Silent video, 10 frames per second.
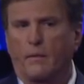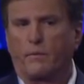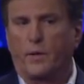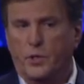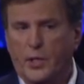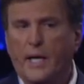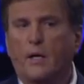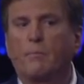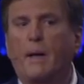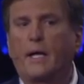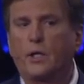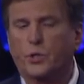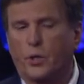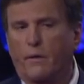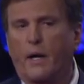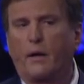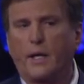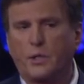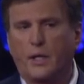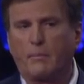for the sake of making sure that our
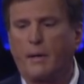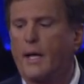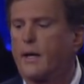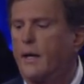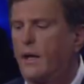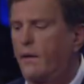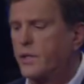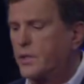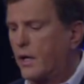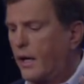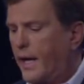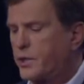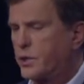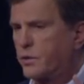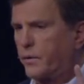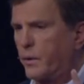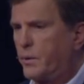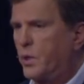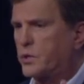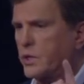needs get met. And that's not a license for
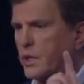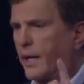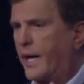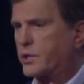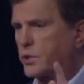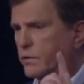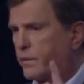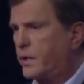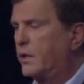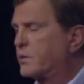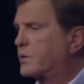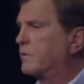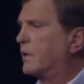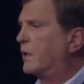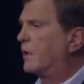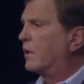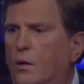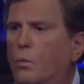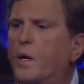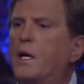abuse, it's a license for use.
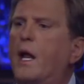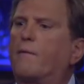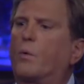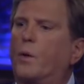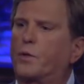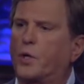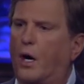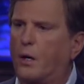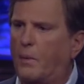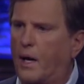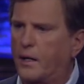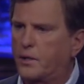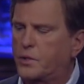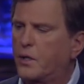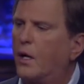We never withdraw our bodies.